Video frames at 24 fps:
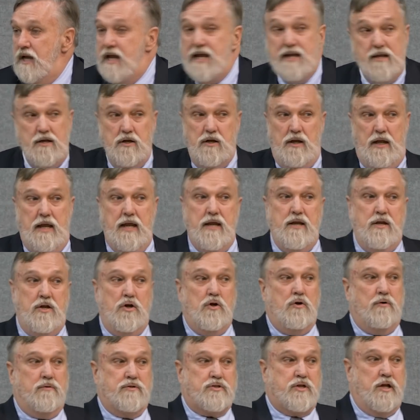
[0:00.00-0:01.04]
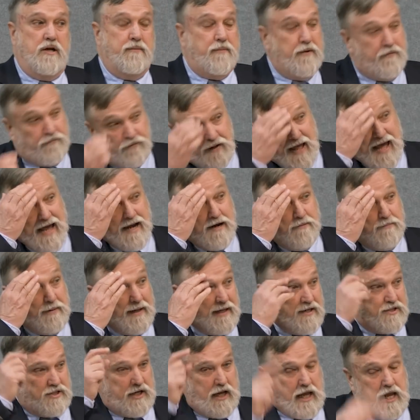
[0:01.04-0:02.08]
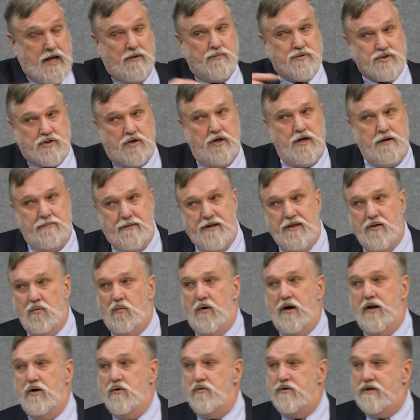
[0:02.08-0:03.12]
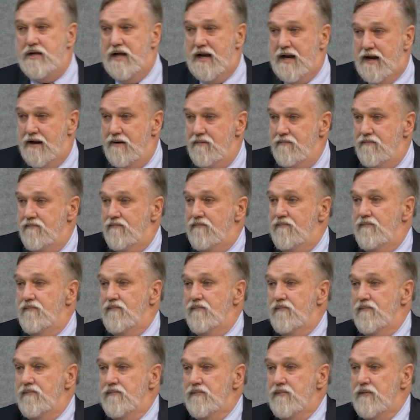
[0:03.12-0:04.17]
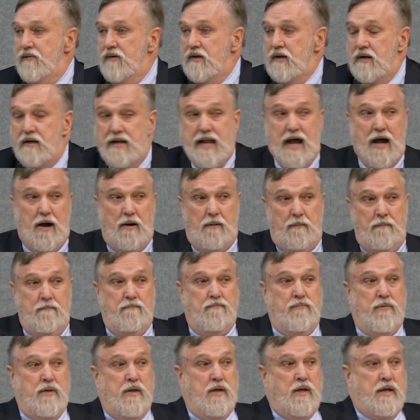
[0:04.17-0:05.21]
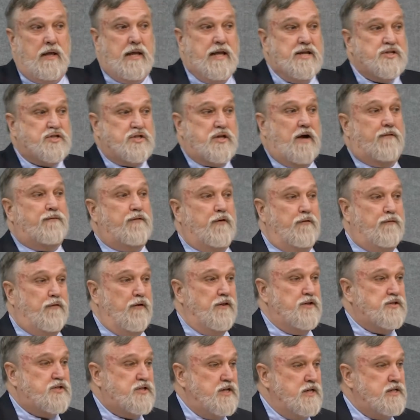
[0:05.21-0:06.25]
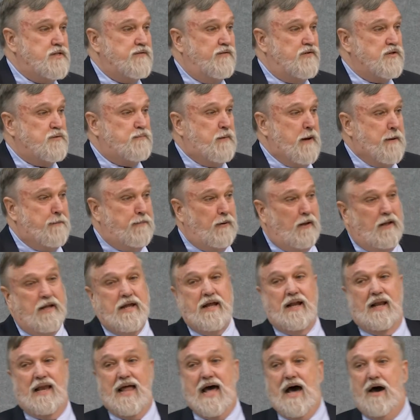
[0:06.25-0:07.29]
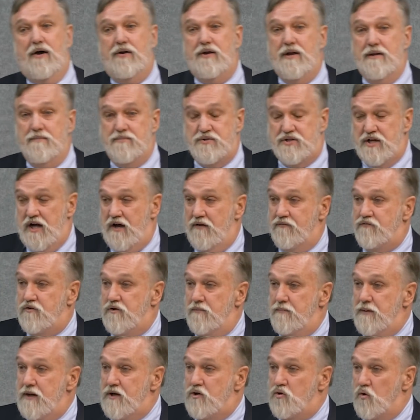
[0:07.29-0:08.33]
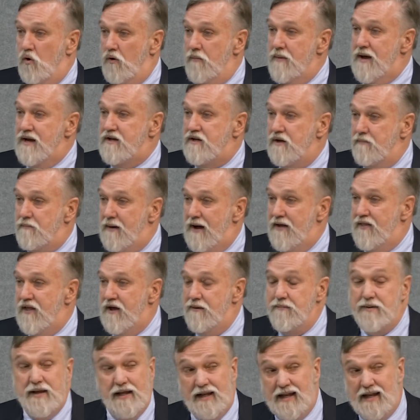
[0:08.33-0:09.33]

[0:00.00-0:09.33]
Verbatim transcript: He, he knew it was going to be flattened because he was going to be the one who did it. Now, he suffered for the sins of his people. He allowed himself to be tormented by them.